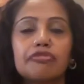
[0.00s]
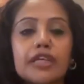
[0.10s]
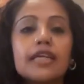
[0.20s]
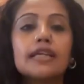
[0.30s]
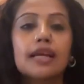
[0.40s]

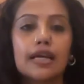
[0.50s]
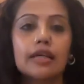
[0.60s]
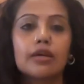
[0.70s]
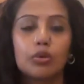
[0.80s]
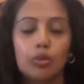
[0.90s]
feel
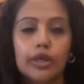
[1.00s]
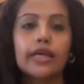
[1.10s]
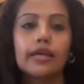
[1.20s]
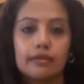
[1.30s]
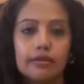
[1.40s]
like,
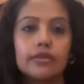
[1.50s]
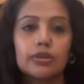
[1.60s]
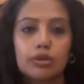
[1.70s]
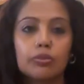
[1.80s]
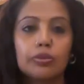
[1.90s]
okay,
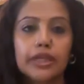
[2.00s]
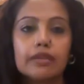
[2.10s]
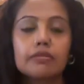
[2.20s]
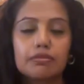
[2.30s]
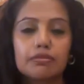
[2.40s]

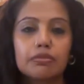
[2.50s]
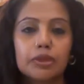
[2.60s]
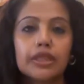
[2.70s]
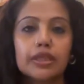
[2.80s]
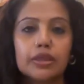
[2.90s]

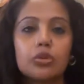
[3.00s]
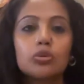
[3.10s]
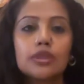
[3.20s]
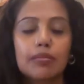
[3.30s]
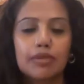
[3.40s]
we can
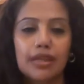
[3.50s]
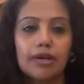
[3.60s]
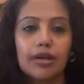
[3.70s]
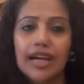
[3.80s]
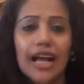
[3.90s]
do something
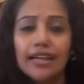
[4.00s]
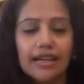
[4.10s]
about it.